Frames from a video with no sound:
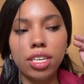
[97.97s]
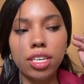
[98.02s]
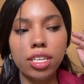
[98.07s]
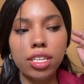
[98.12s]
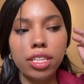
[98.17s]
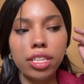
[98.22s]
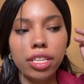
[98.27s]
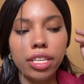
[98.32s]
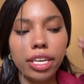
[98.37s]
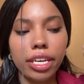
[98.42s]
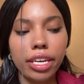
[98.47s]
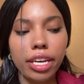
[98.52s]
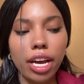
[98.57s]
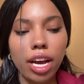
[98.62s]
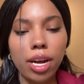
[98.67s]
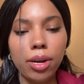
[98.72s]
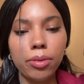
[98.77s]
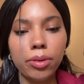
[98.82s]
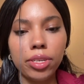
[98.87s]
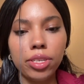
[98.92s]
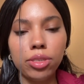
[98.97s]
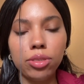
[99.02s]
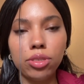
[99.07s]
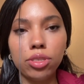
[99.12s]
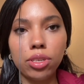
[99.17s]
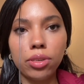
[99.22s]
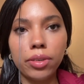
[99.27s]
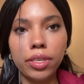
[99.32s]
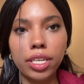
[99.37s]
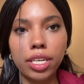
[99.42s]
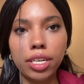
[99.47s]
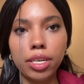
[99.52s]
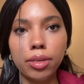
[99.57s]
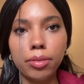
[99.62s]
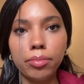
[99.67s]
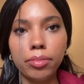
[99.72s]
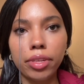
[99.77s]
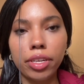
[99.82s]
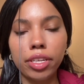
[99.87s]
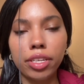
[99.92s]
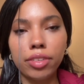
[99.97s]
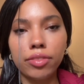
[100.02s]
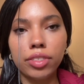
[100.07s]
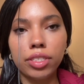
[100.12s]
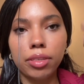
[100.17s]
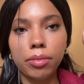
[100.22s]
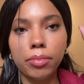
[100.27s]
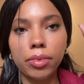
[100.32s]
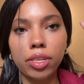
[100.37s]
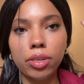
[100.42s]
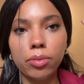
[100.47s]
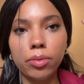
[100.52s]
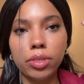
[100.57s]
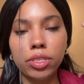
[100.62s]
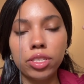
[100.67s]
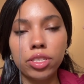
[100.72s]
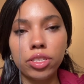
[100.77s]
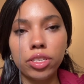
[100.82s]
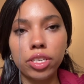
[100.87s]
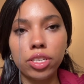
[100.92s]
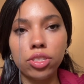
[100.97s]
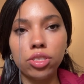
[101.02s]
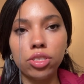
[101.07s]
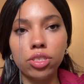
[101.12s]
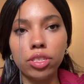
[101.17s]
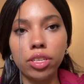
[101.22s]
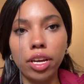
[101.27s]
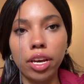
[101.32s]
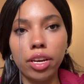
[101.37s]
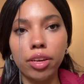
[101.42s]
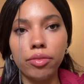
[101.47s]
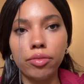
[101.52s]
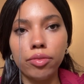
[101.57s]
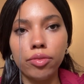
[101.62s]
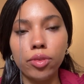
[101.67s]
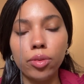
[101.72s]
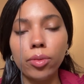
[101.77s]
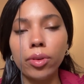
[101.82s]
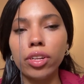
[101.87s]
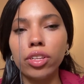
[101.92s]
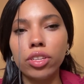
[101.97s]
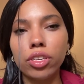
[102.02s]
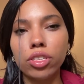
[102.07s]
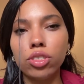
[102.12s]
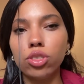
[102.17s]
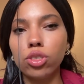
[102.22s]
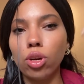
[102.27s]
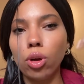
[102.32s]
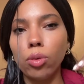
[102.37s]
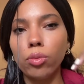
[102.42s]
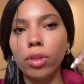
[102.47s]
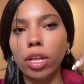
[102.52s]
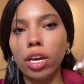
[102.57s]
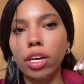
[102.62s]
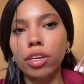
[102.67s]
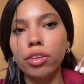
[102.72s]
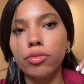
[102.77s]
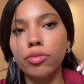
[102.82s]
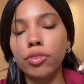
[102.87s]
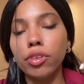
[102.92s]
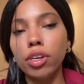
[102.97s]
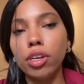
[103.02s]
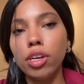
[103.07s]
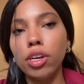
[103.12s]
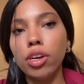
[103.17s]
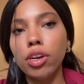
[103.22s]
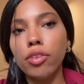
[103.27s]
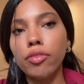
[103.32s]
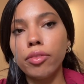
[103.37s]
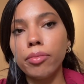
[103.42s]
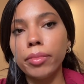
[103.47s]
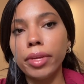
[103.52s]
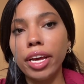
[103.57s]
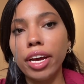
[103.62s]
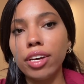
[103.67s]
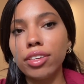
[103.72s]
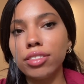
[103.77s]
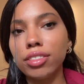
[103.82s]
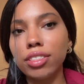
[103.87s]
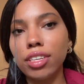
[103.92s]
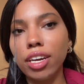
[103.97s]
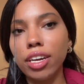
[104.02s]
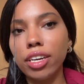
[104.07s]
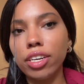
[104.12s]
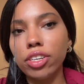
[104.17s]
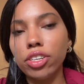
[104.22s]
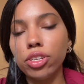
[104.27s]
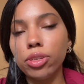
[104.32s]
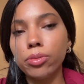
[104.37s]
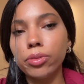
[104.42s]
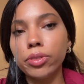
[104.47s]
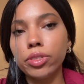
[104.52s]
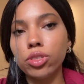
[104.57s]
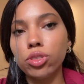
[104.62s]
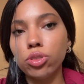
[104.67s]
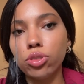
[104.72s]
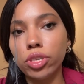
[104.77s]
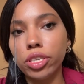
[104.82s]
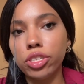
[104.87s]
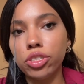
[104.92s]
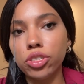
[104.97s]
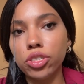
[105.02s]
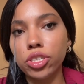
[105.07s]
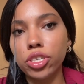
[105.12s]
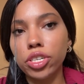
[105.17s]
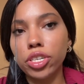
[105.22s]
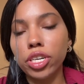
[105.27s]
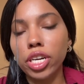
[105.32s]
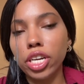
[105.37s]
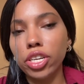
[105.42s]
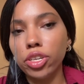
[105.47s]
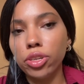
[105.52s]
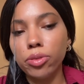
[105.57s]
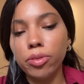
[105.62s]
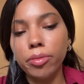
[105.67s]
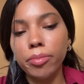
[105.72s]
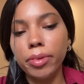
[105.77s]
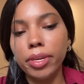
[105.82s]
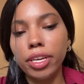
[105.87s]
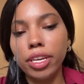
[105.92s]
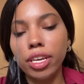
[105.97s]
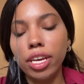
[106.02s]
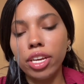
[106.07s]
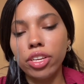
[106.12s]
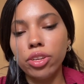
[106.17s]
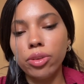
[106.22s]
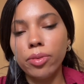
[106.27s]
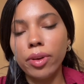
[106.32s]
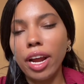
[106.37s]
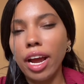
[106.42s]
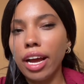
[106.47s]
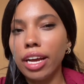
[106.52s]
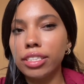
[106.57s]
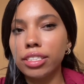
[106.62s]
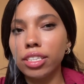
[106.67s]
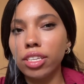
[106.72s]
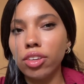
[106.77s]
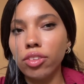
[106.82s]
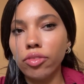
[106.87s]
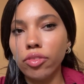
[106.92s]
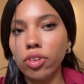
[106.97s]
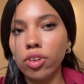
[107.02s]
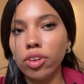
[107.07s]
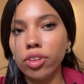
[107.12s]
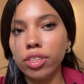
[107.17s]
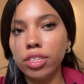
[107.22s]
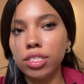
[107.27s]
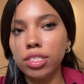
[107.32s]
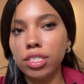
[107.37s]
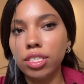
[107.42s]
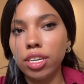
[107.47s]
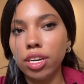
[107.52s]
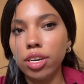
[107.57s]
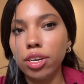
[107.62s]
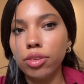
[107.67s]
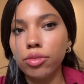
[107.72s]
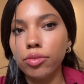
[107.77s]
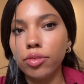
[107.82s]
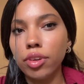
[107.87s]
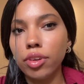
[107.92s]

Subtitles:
Like, how are you showing up? Like, if somebody were to look at your life, if you were to look at your own life from the outside and you were a stranger and you were asking for all this stuff